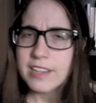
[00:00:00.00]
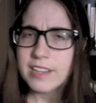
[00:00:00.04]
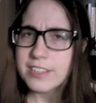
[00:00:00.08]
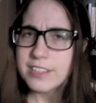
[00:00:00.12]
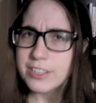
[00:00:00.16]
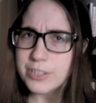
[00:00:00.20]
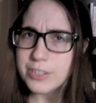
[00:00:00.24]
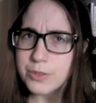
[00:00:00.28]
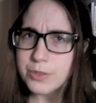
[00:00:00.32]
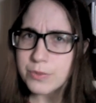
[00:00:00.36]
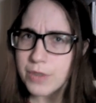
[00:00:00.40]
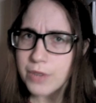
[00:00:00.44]

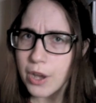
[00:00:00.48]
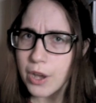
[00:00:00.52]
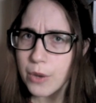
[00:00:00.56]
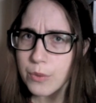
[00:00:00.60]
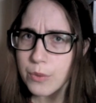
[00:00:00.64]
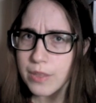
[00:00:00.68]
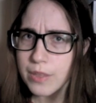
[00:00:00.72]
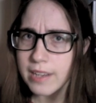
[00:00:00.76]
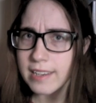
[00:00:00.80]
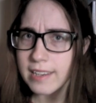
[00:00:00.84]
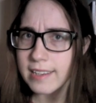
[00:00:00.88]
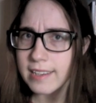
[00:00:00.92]
Did you
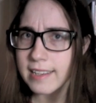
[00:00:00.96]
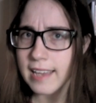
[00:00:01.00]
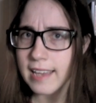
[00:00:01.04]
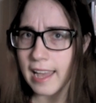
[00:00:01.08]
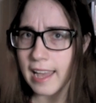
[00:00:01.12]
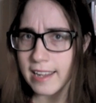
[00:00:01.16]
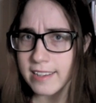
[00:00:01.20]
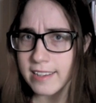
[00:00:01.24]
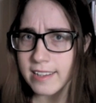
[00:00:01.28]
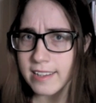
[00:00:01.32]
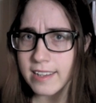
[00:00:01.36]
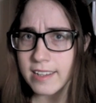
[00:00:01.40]
know that in
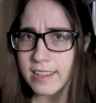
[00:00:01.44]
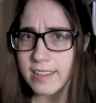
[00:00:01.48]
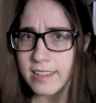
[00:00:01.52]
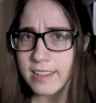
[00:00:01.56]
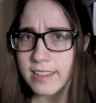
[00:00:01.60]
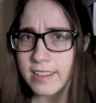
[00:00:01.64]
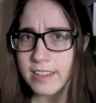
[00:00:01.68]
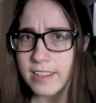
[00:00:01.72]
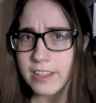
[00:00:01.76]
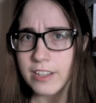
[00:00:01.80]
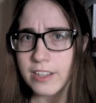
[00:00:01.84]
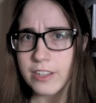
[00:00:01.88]
Kenya
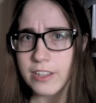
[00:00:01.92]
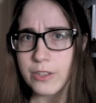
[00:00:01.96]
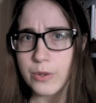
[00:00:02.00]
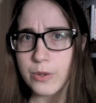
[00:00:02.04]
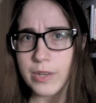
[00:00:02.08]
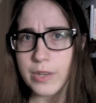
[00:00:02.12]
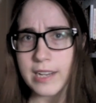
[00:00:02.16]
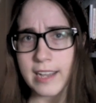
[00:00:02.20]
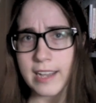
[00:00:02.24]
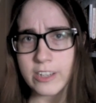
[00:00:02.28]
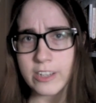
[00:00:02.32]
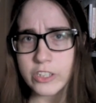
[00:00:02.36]
you
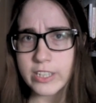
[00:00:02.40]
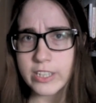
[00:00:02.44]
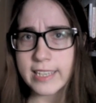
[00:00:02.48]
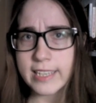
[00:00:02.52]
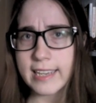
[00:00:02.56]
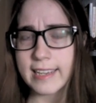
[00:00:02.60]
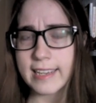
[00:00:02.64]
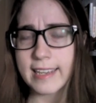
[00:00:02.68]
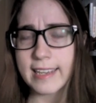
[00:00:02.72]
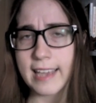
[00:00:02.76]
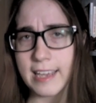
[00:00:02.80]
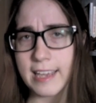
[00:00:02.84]
can actually
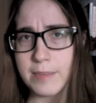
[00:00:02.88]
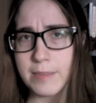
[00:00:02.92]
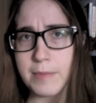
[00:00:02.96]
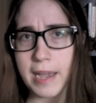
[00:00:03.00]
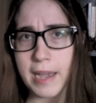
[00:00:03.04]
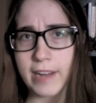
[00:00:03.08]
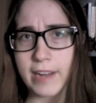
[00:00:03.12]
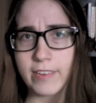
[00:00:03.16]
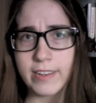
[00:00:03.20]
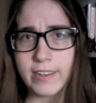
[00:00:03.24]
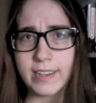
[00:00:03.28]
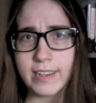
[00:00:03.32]
get gay
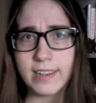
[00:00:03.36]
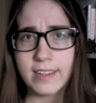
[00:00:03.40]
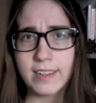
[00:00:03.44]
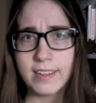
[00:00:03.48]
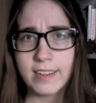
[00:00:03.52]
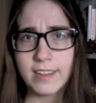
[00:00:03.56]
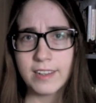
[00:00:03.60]
married?